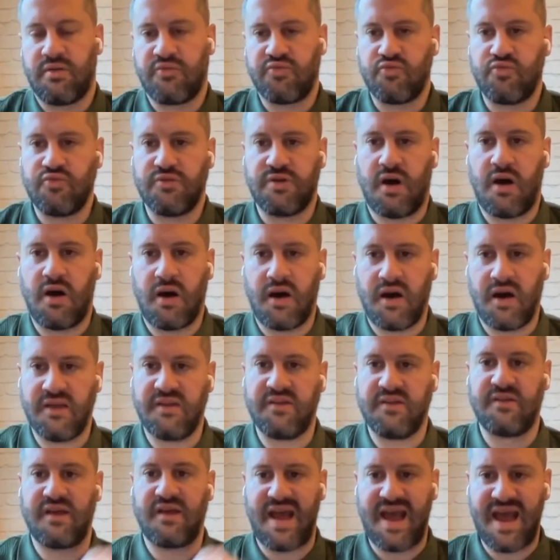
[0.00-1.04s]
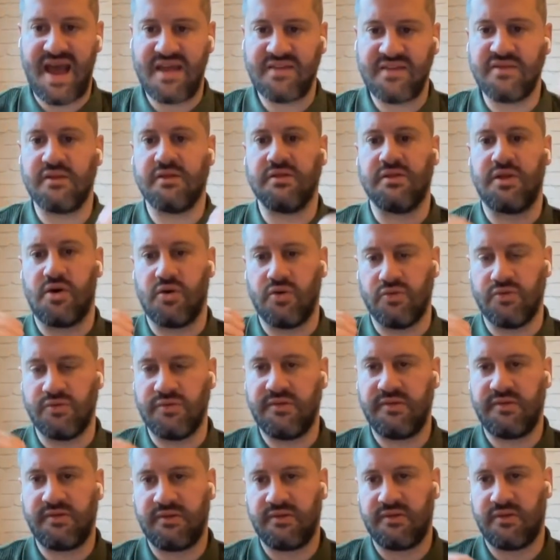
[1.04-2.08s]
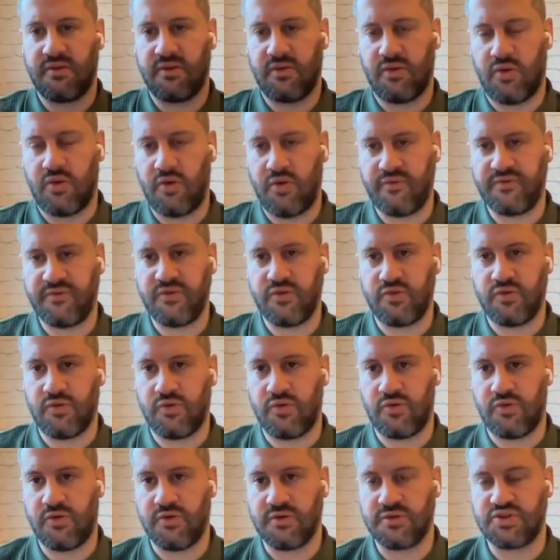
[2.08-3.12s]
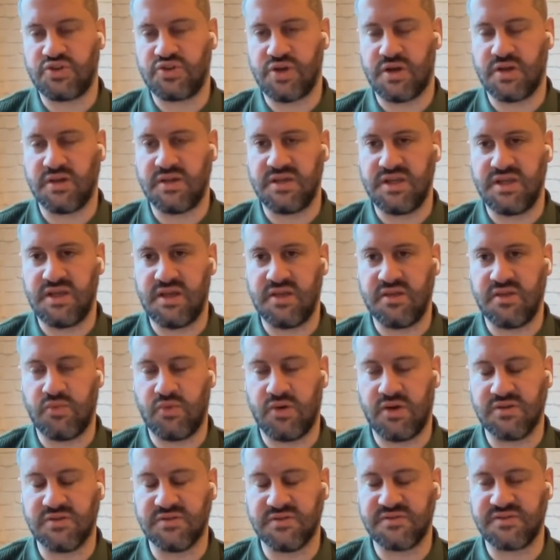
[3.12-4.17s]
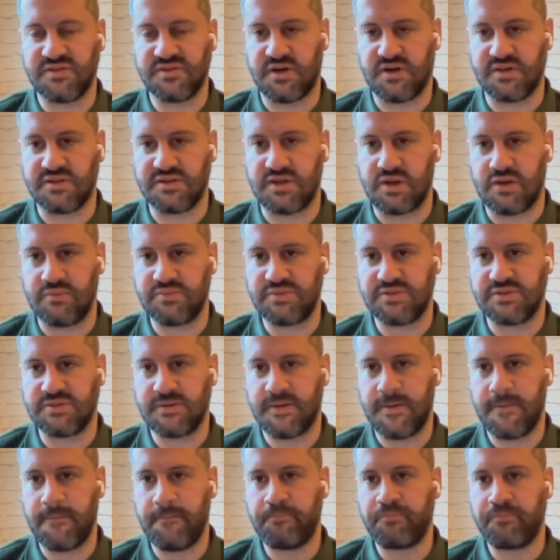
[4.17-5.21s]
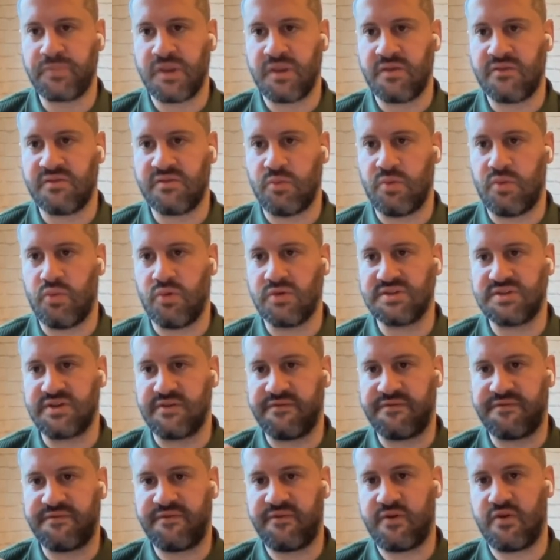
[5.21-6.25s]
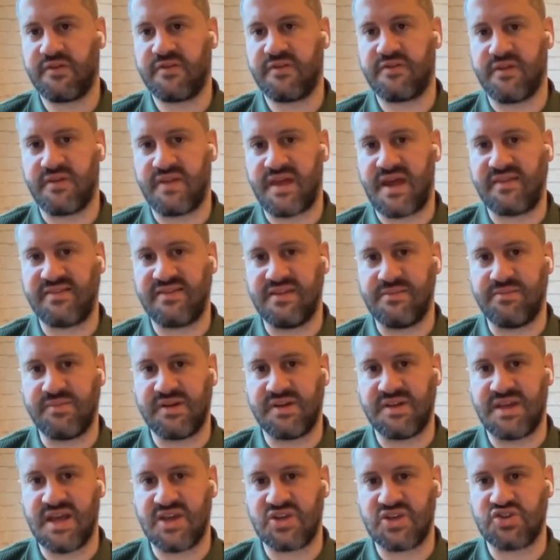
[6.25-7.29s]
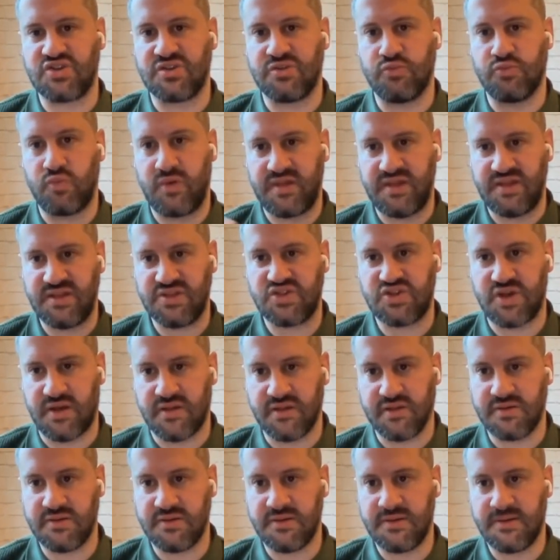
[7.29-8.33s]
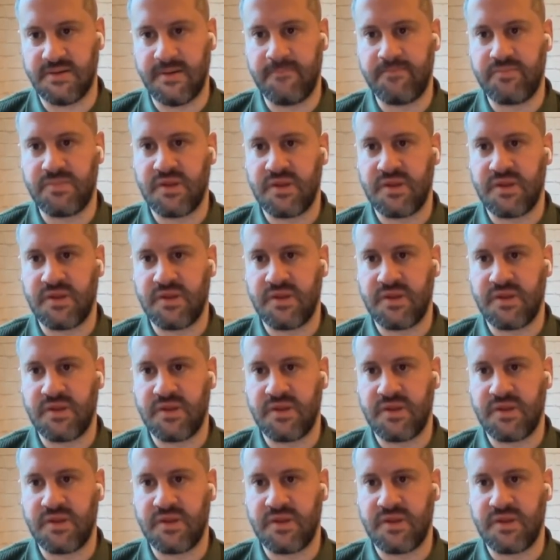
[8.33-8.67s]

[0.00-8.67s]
through the highs and the lows of your journey in the world of startups. So we want to foster that deep connection with each other